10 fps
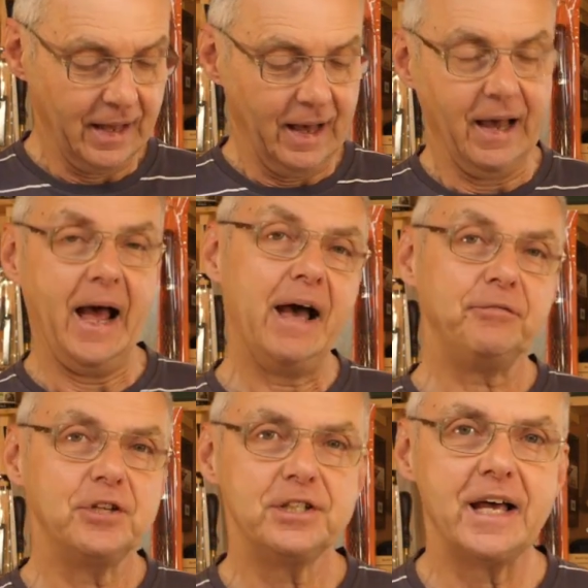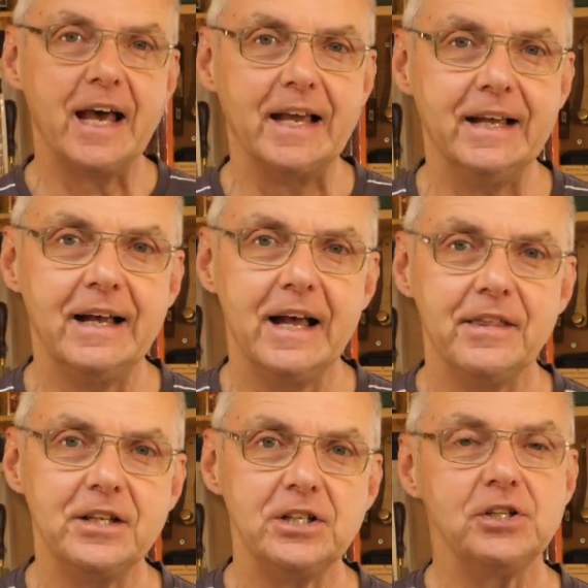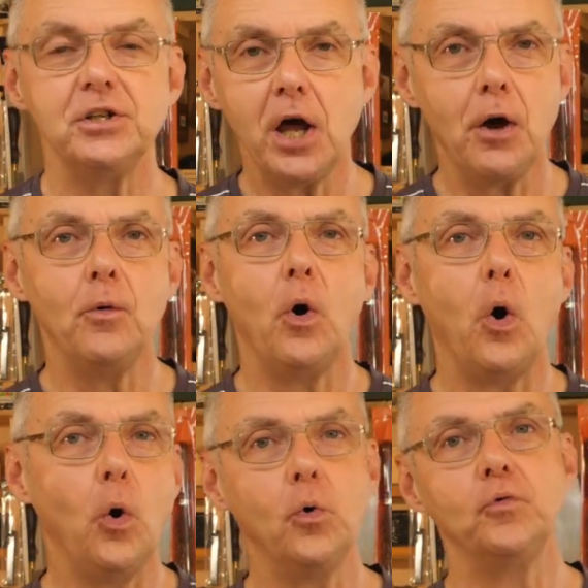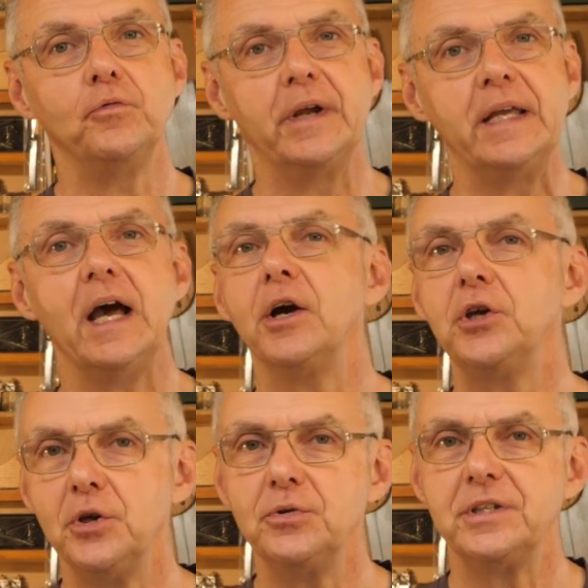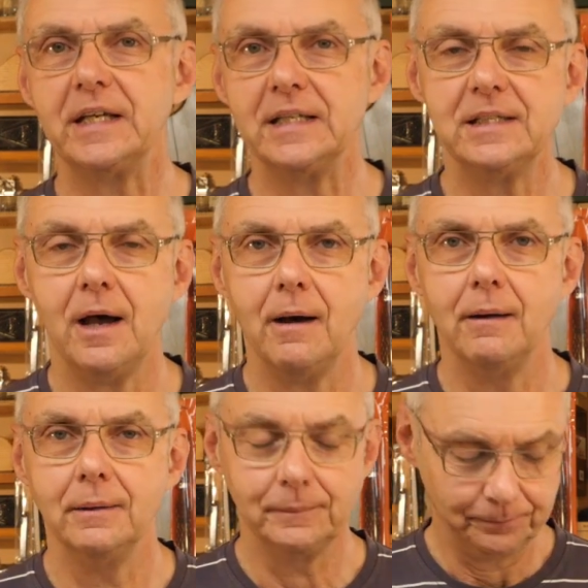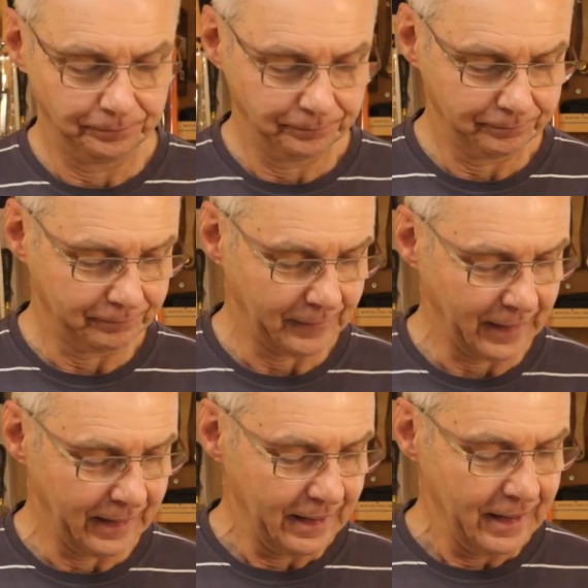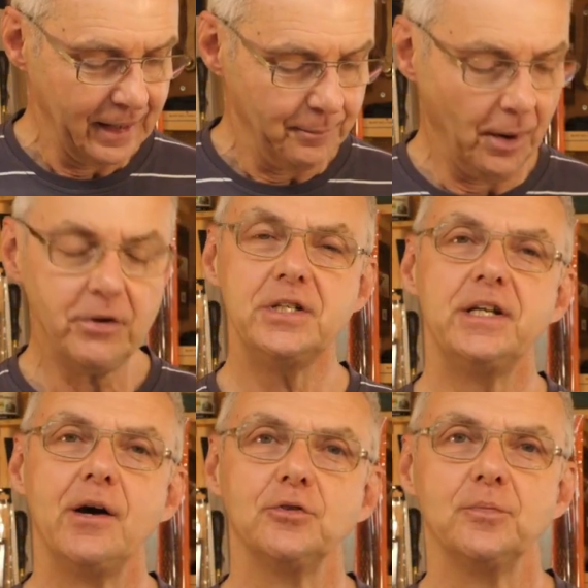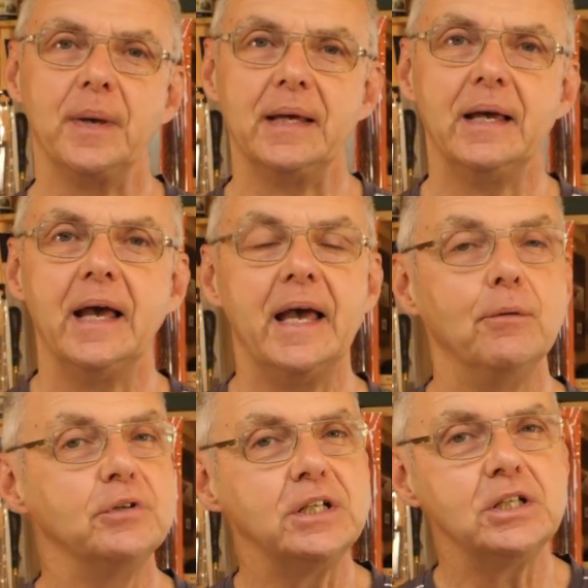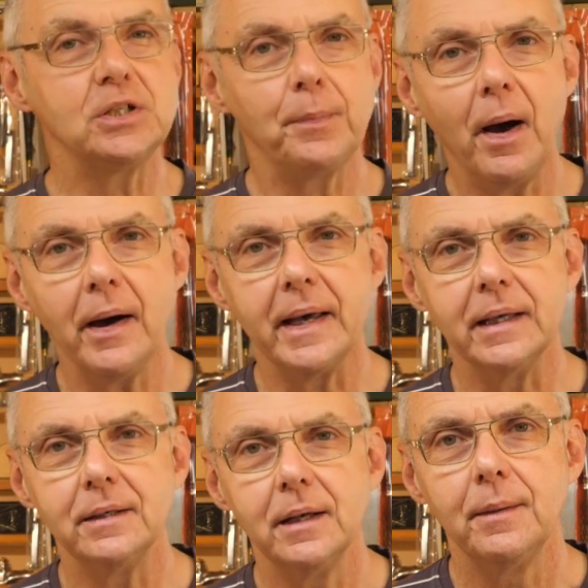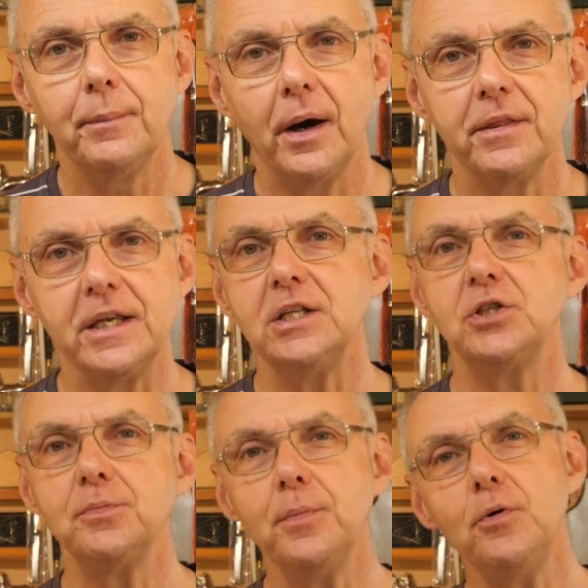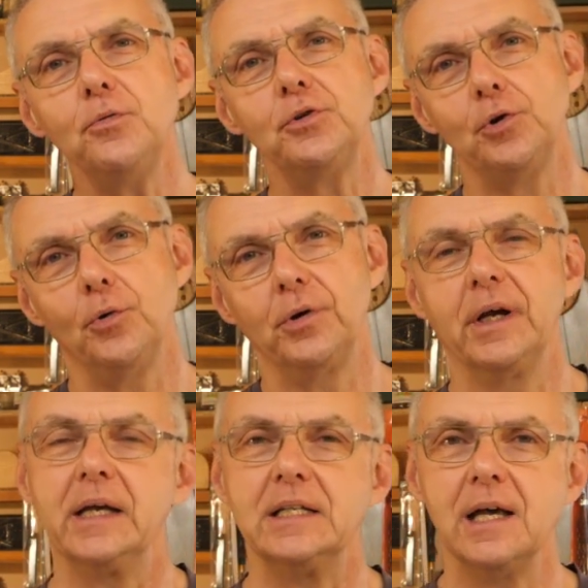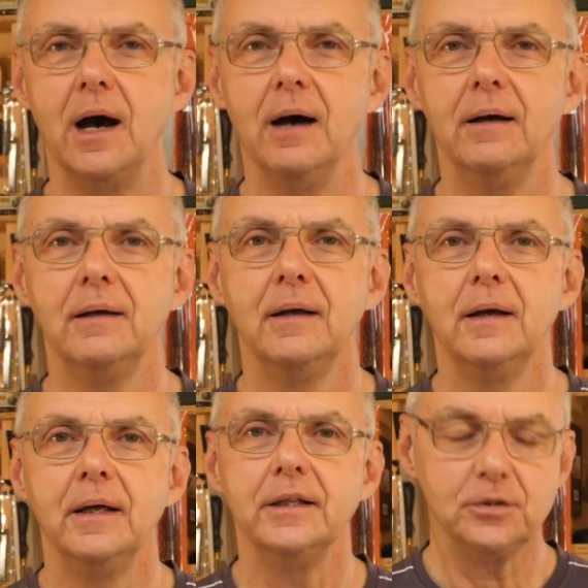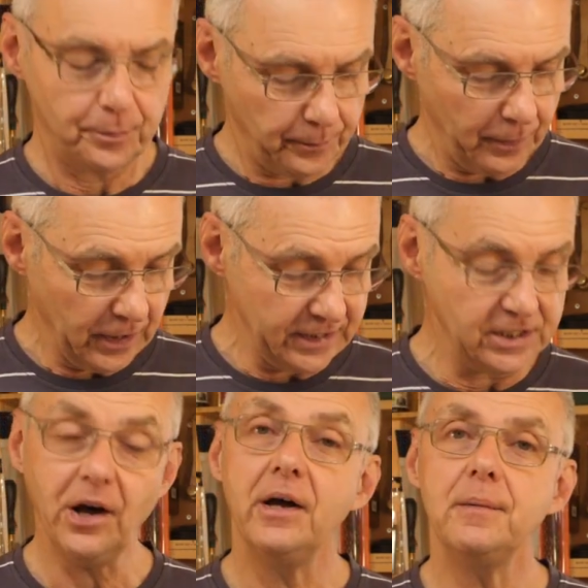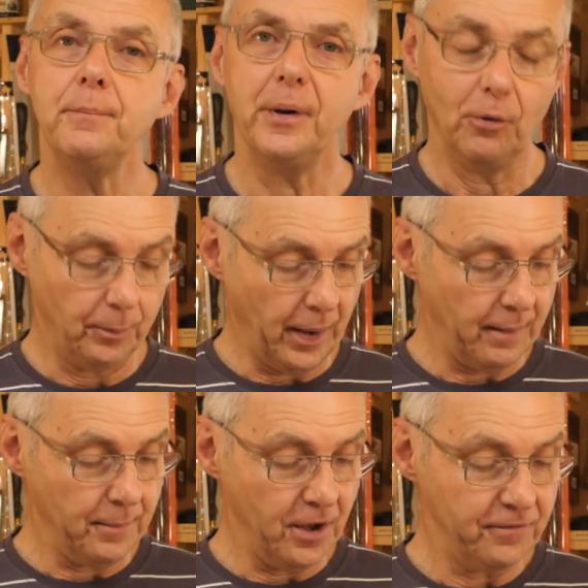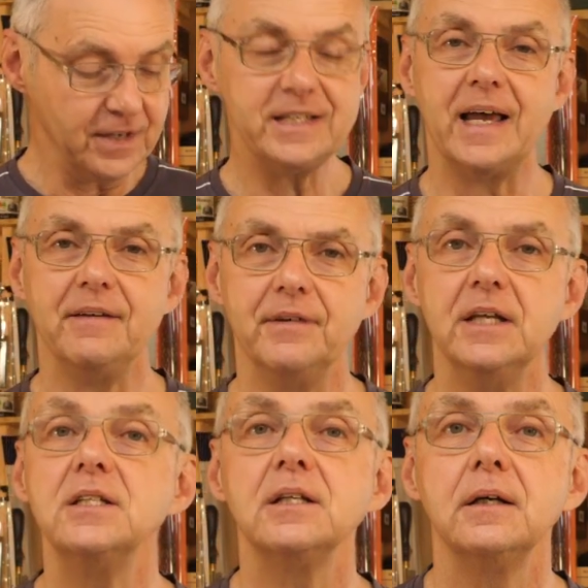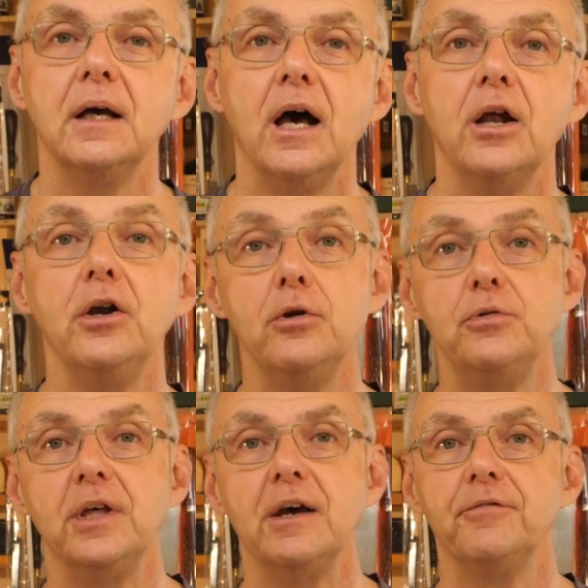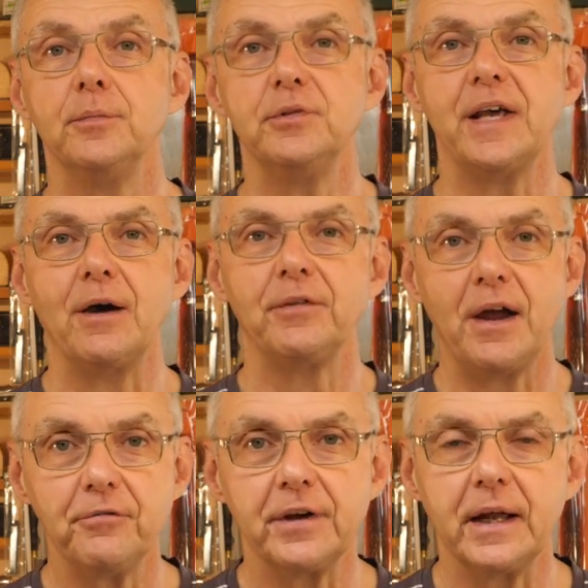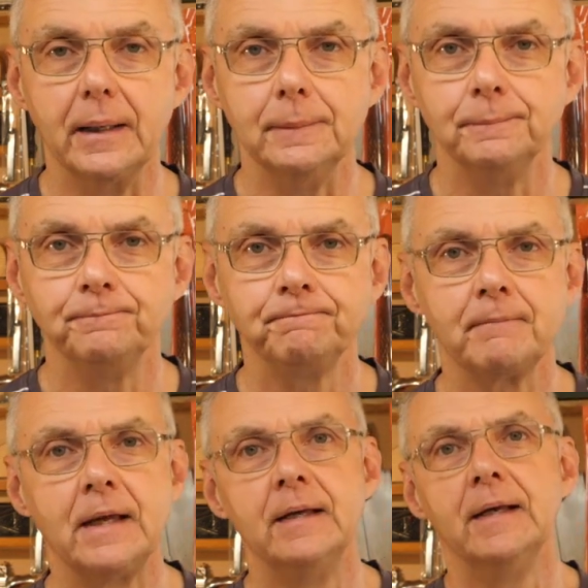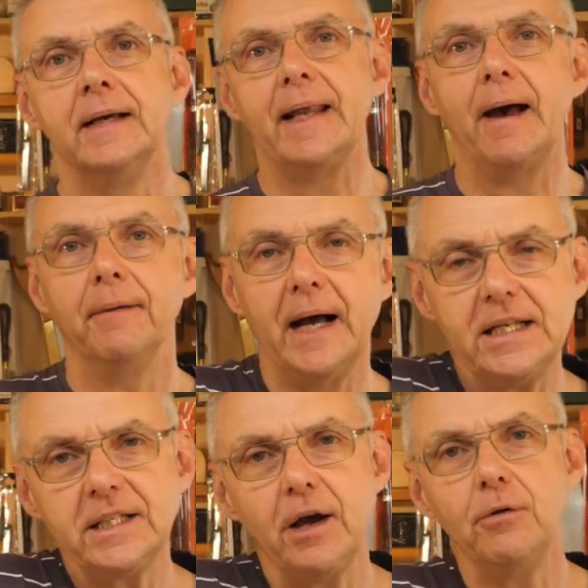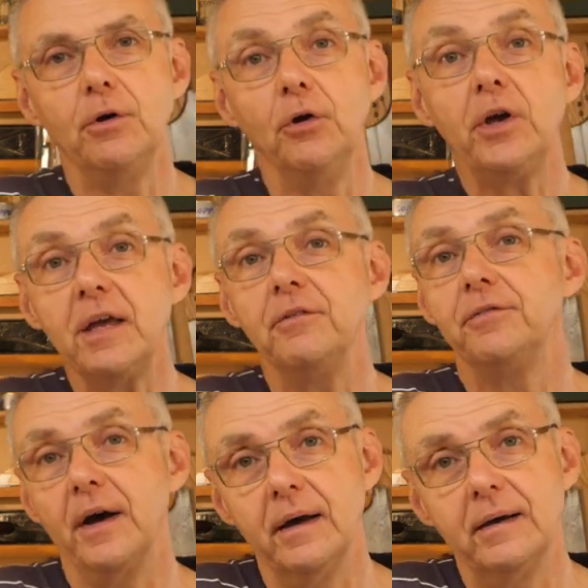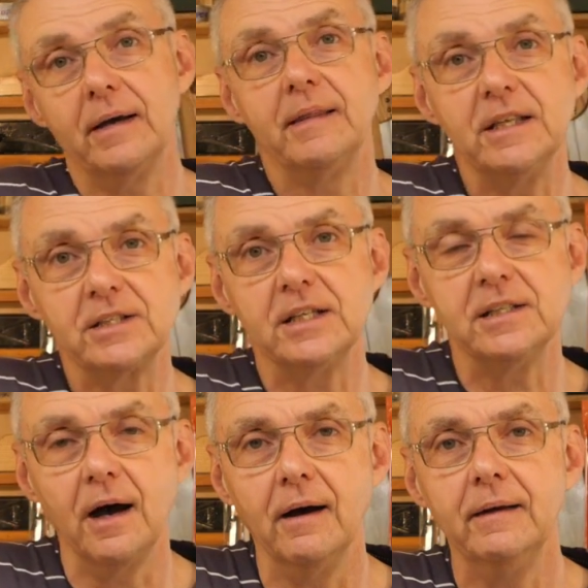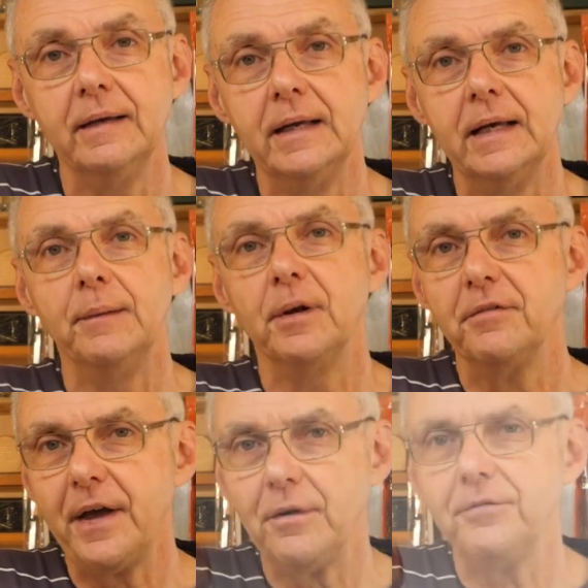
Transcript: I have to say, this is no ordinary acoustic guitar. Morris tells me it was inspired by the Smooth Talker guitar that's designed and built by Mervyn Davis, a luthier from South Africa. Now, I had to go looking for this guitar, but I found a